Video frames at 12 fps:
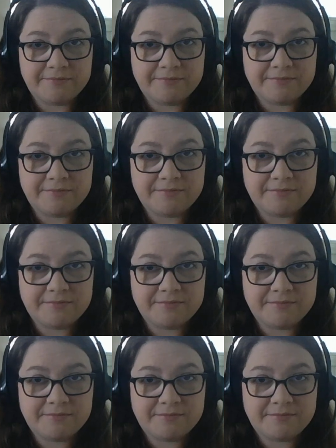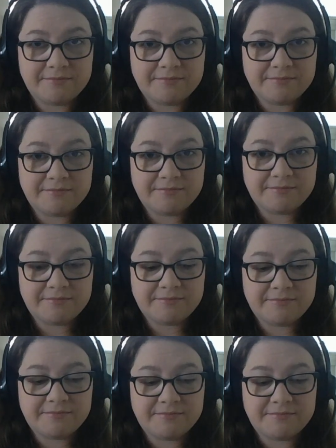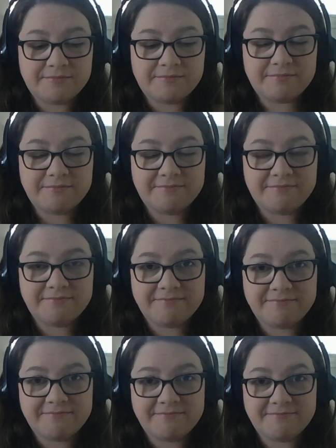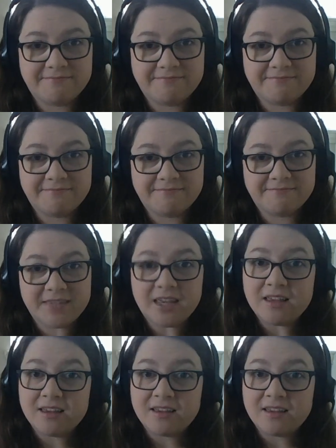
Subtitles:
Nothing is said.